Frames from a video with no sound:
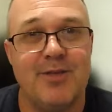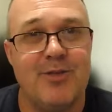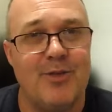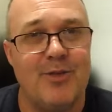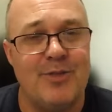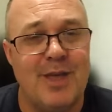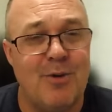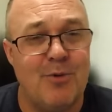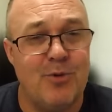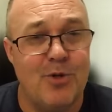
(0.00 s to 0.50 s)

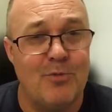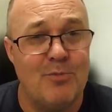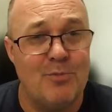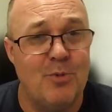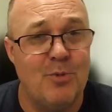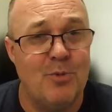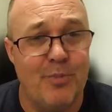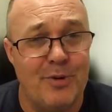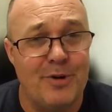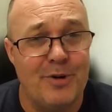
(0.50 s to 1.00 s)
So that was a
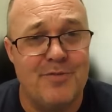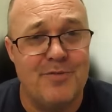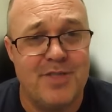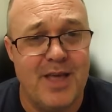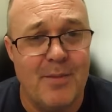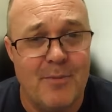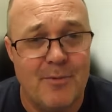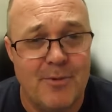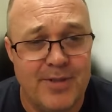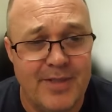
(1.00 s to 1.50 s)
real brief
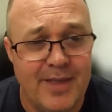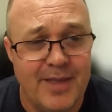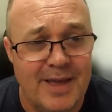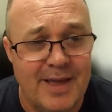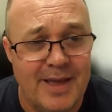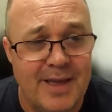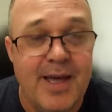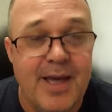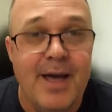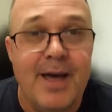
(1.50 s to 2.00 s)
summary there.